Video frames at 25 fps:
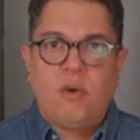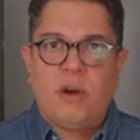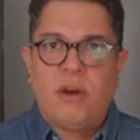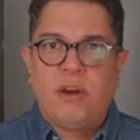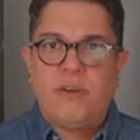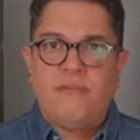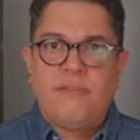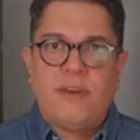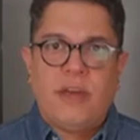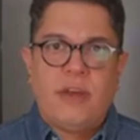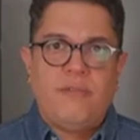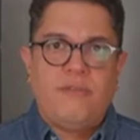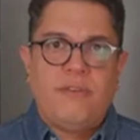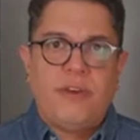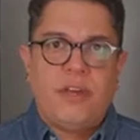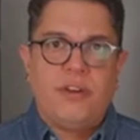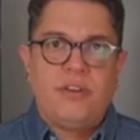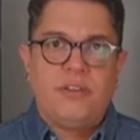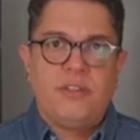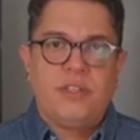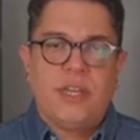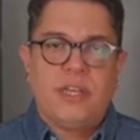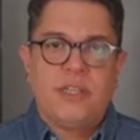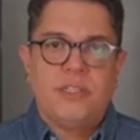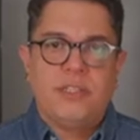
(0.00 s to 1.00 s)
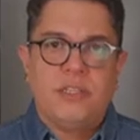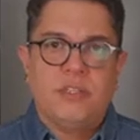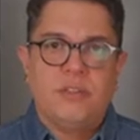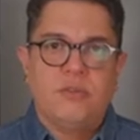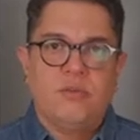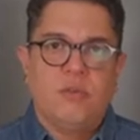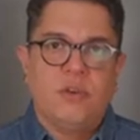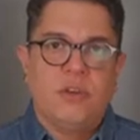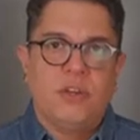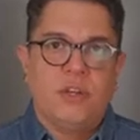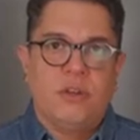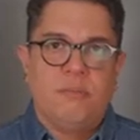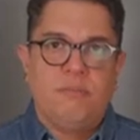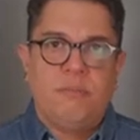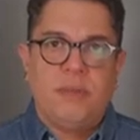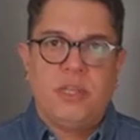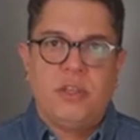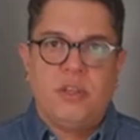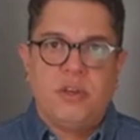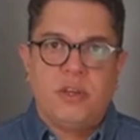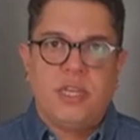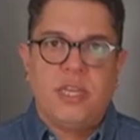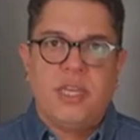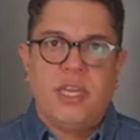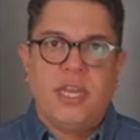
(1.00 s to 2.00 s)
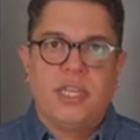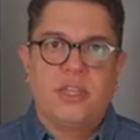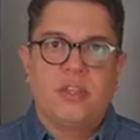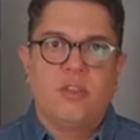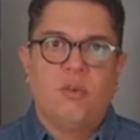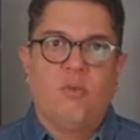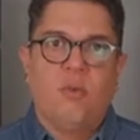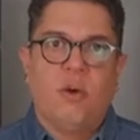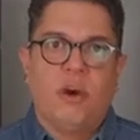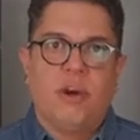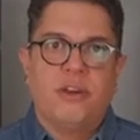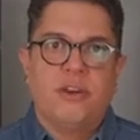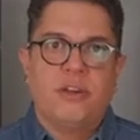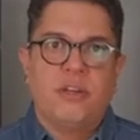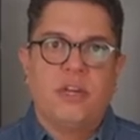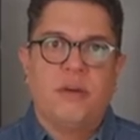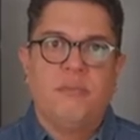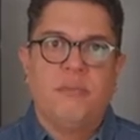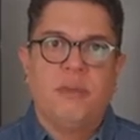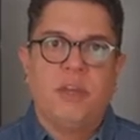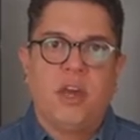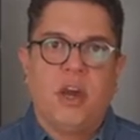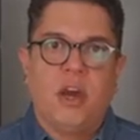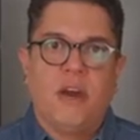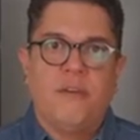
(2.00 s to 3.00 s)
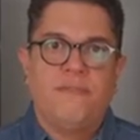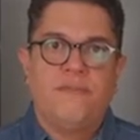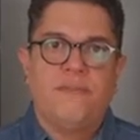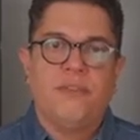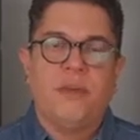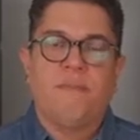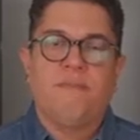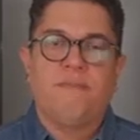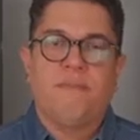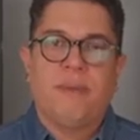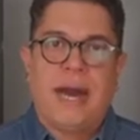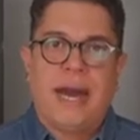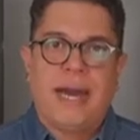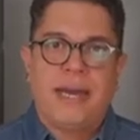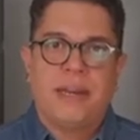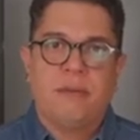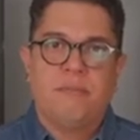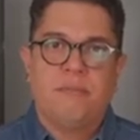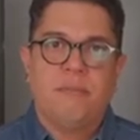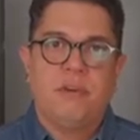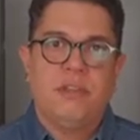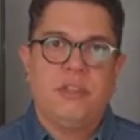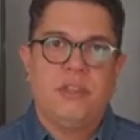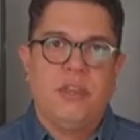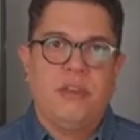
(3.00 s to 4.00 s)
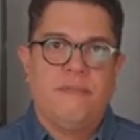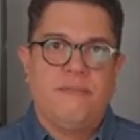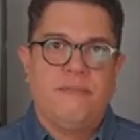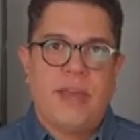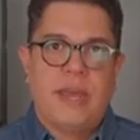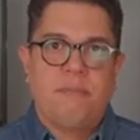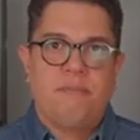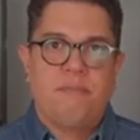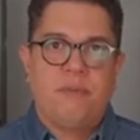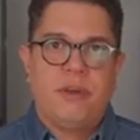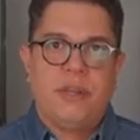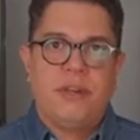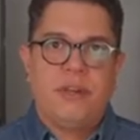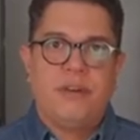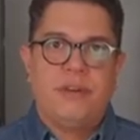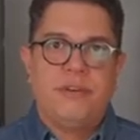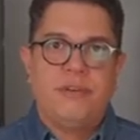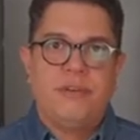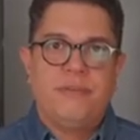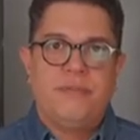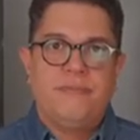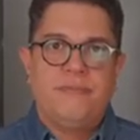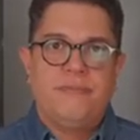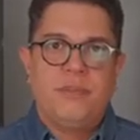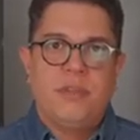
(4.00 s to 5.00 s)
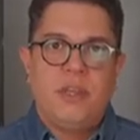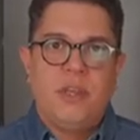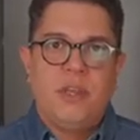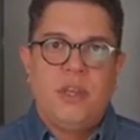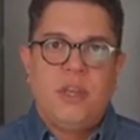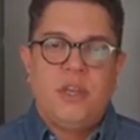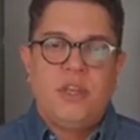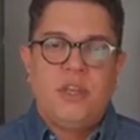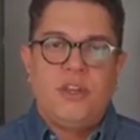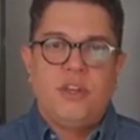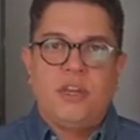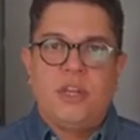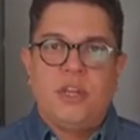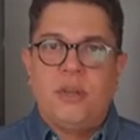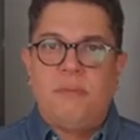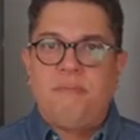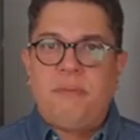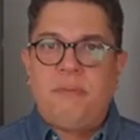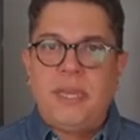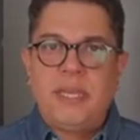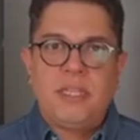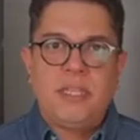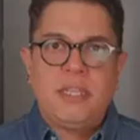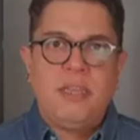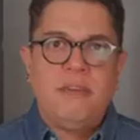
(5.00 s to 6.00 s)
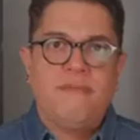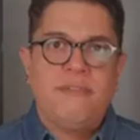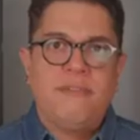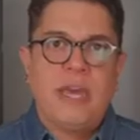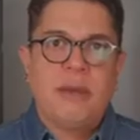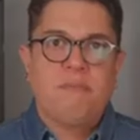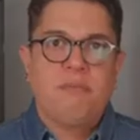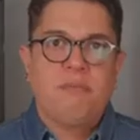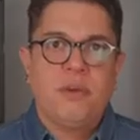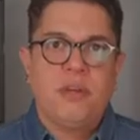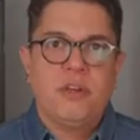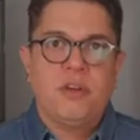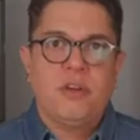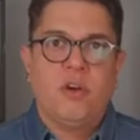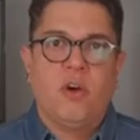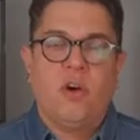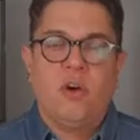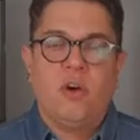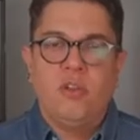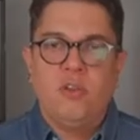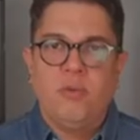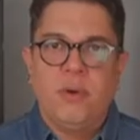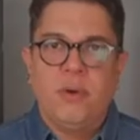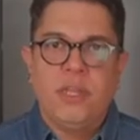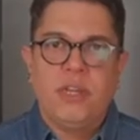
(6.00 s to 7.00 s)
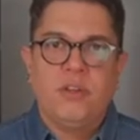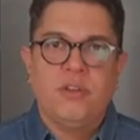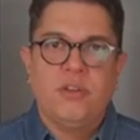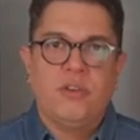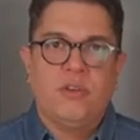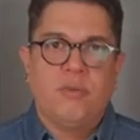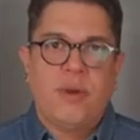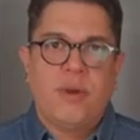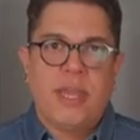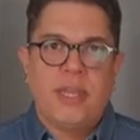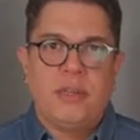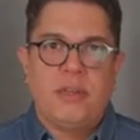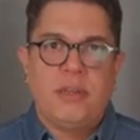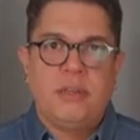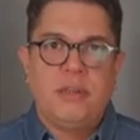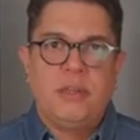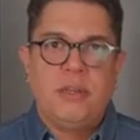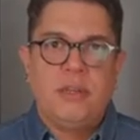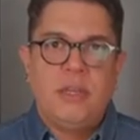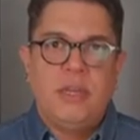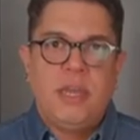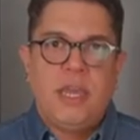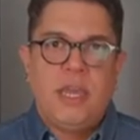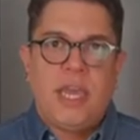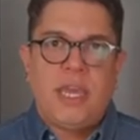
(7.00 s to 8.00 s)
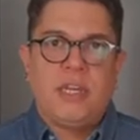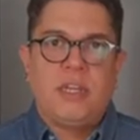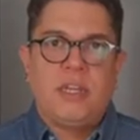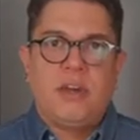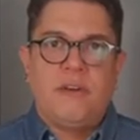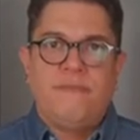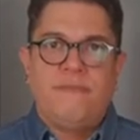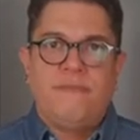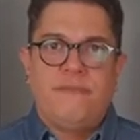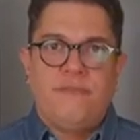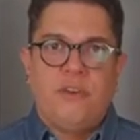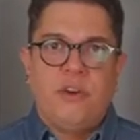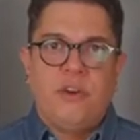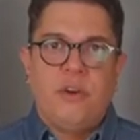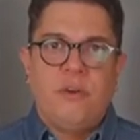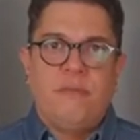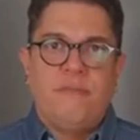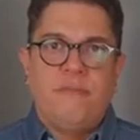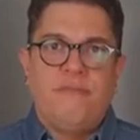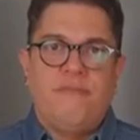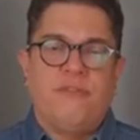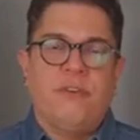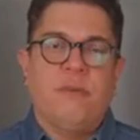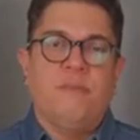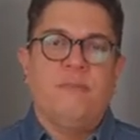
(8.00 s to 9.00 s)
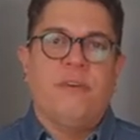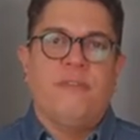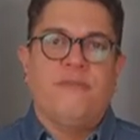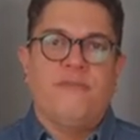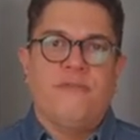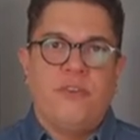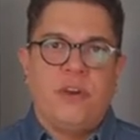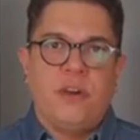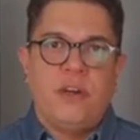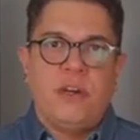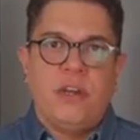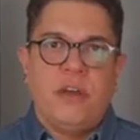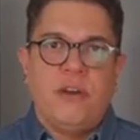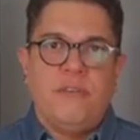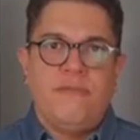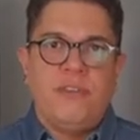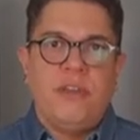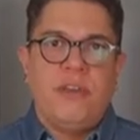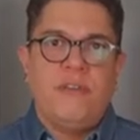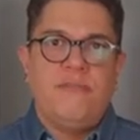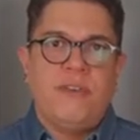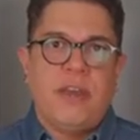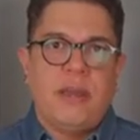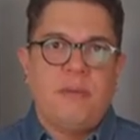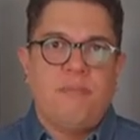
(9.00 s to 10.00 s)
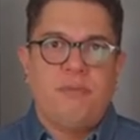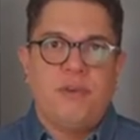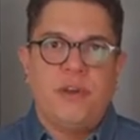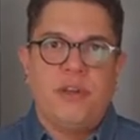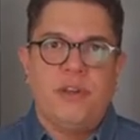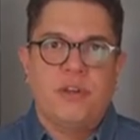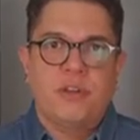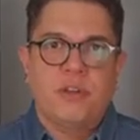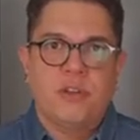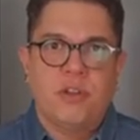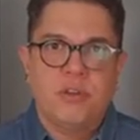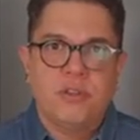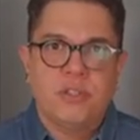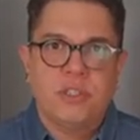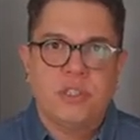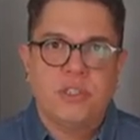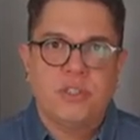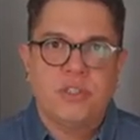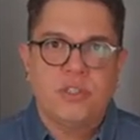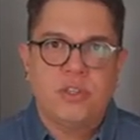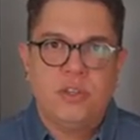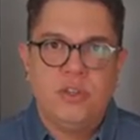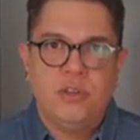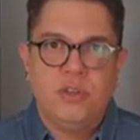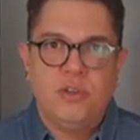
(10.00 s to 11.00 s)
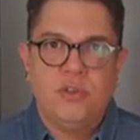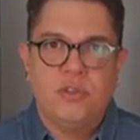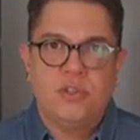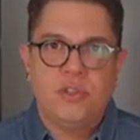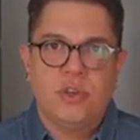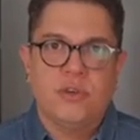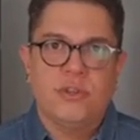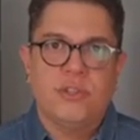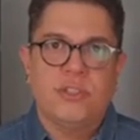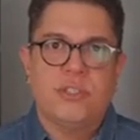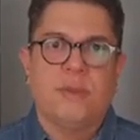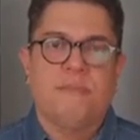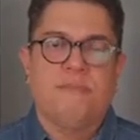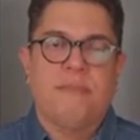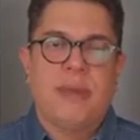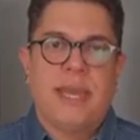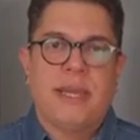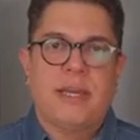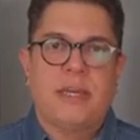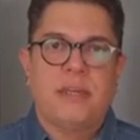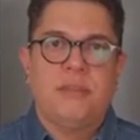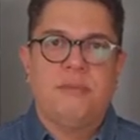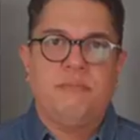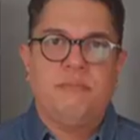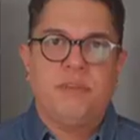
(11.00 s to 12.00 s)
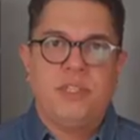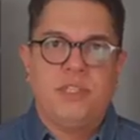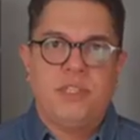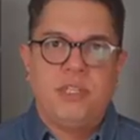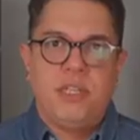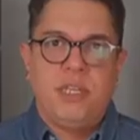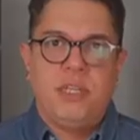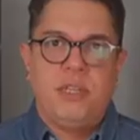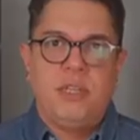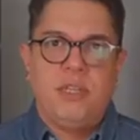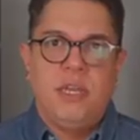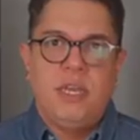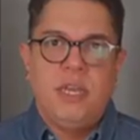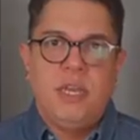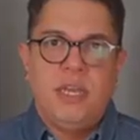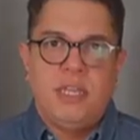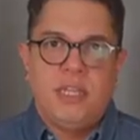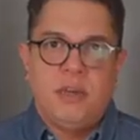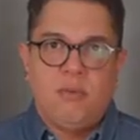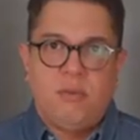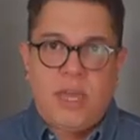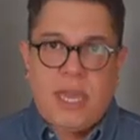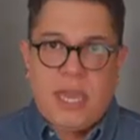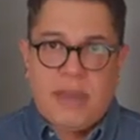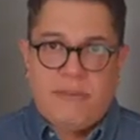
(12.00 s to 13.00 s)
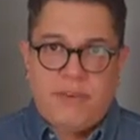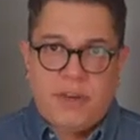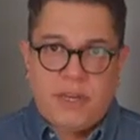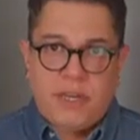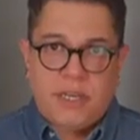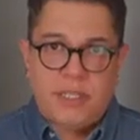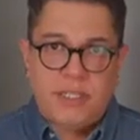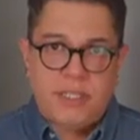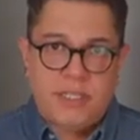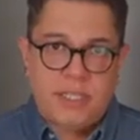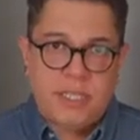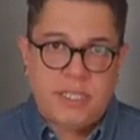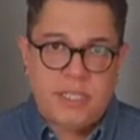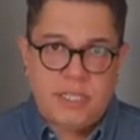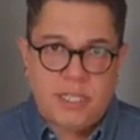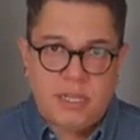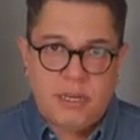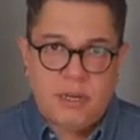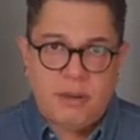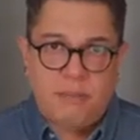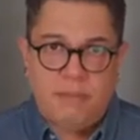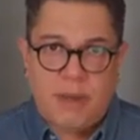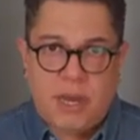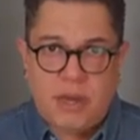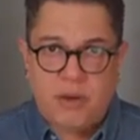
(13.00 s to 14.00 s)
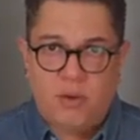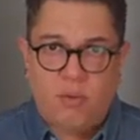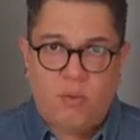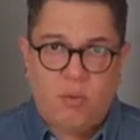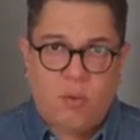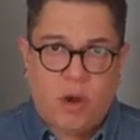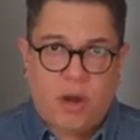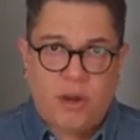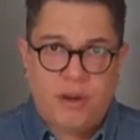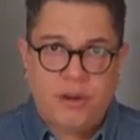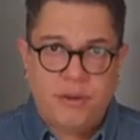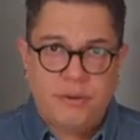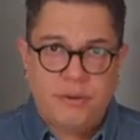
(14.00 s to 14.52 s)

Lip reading: valve energizes, we're going to be looking at the water coming off the bottom of the evaporator. You're going to pick the evaporator all the way to the right and confirm from the front of the evaporator closest to you towards the back of the machine that we have a consistent amount of water.